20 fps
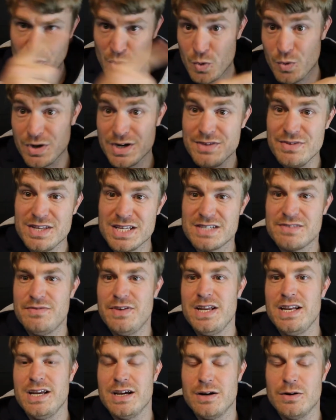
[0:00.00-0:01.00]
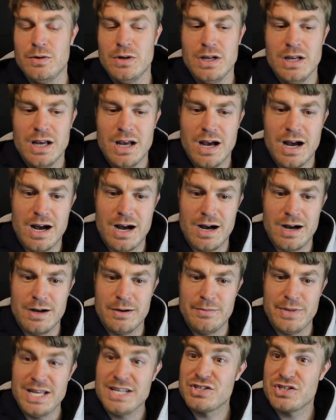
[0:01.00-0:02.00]
or in this video,
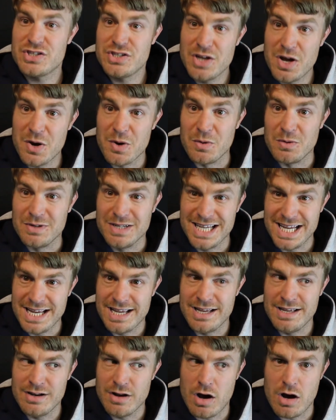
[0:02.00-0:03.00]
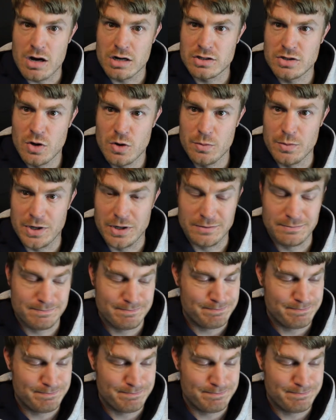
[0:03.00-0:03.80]
it snowed in October.